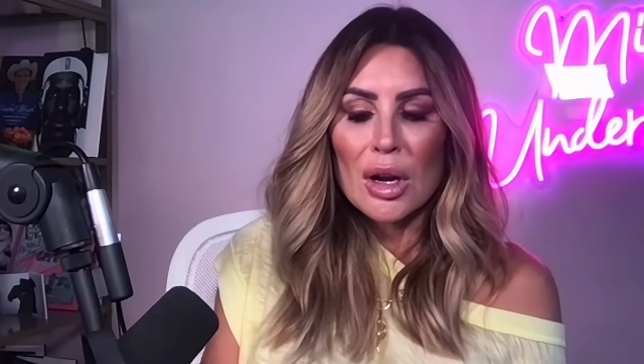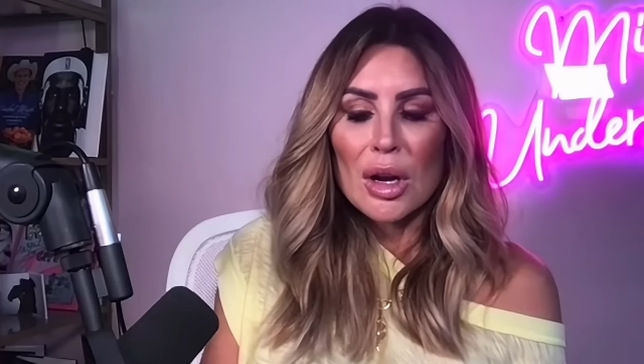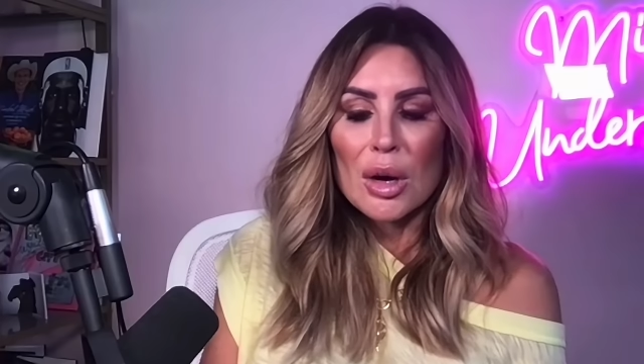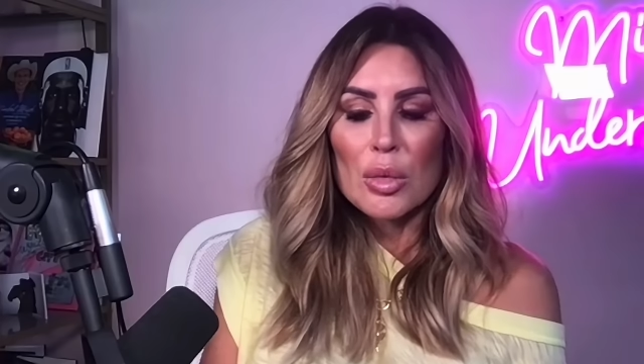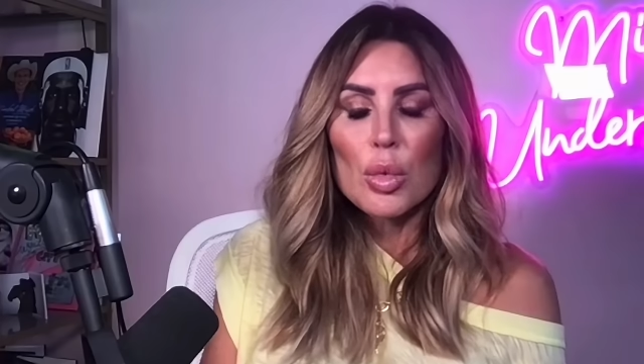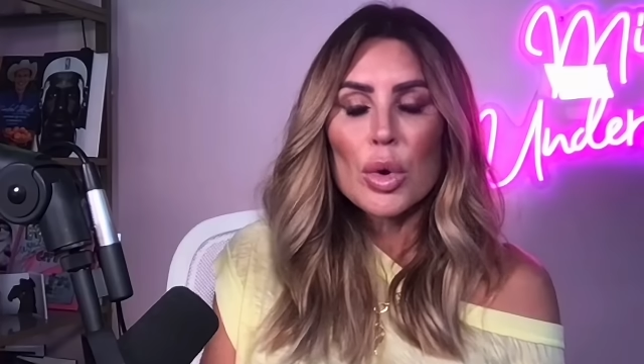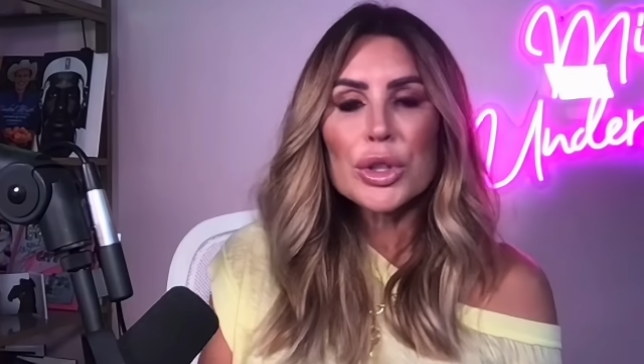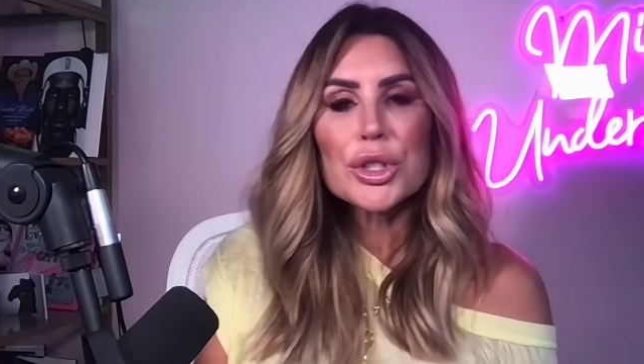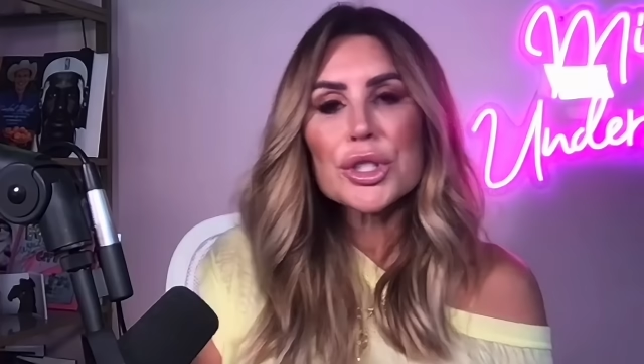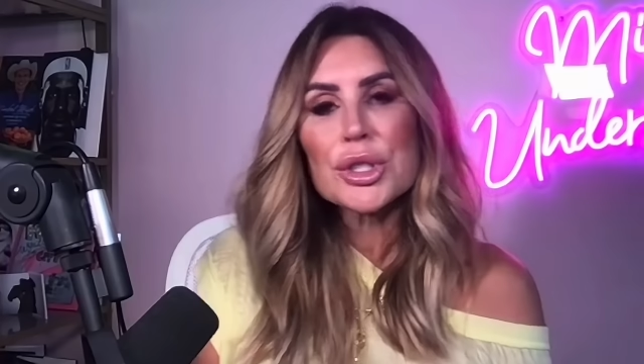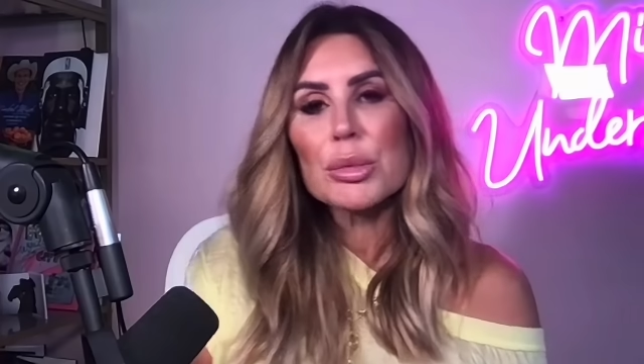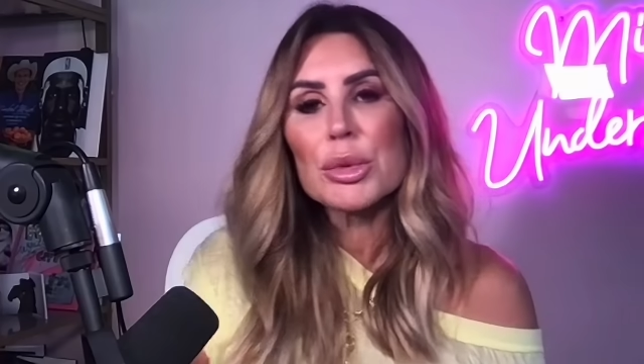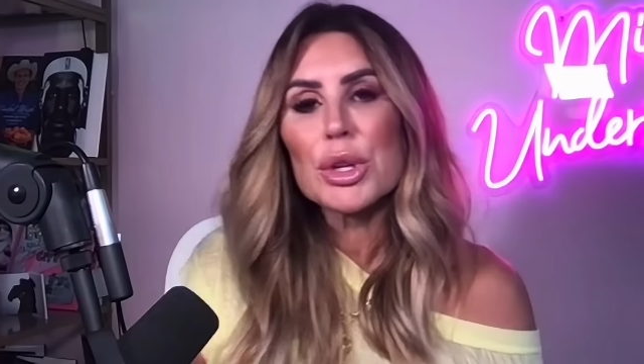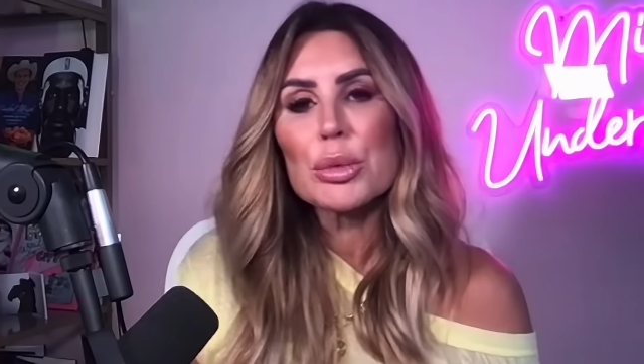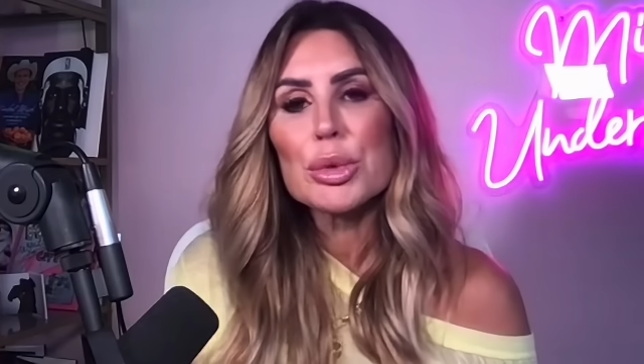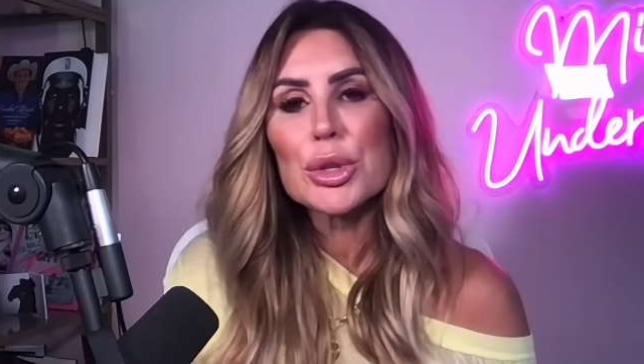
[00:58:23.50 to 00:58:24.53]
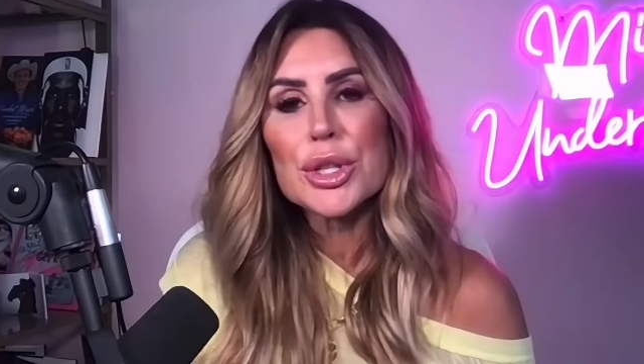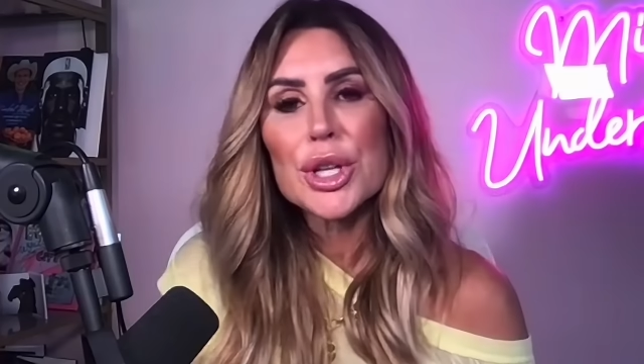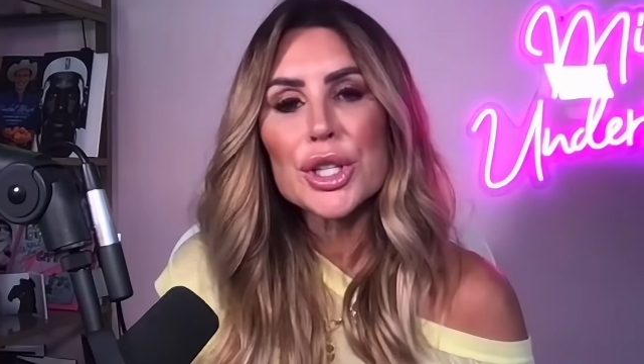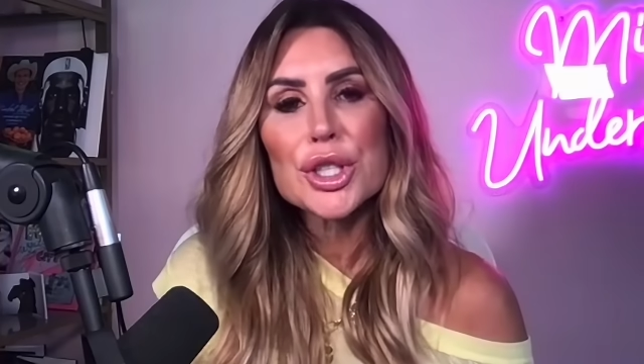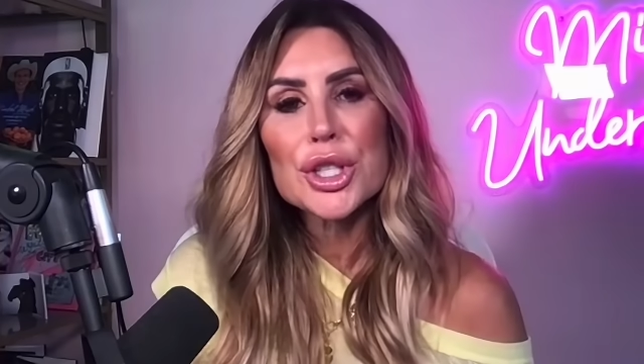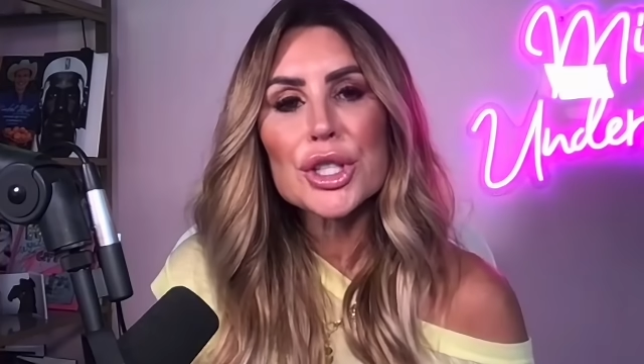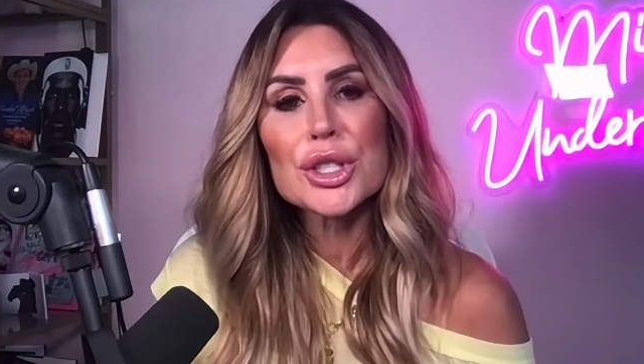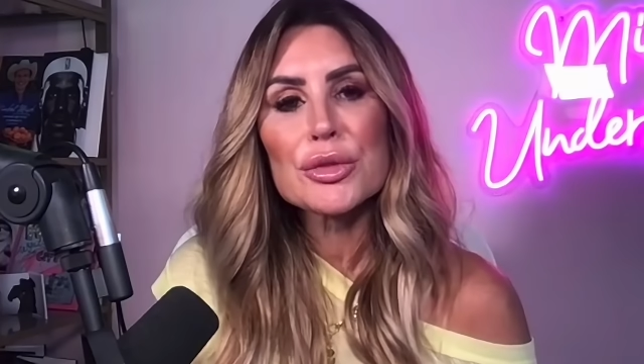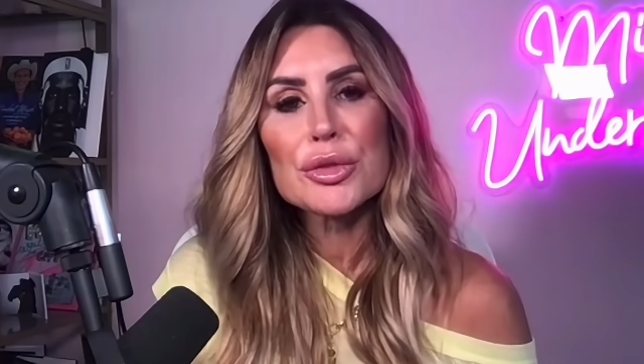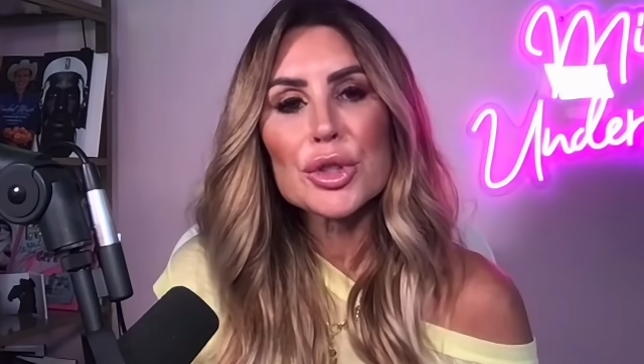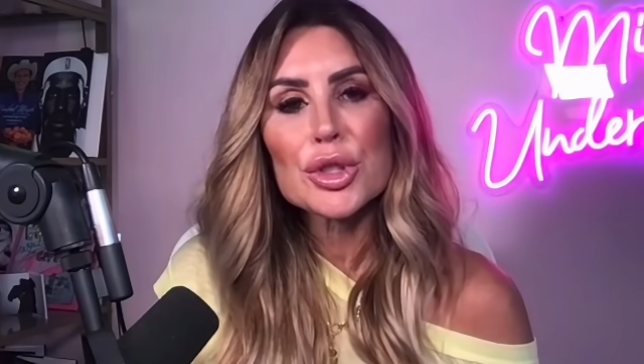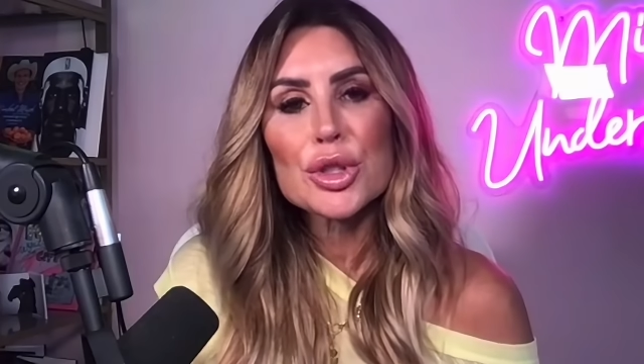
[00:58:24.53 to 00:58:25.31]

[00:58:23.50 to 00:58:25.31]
What are some of your predictions for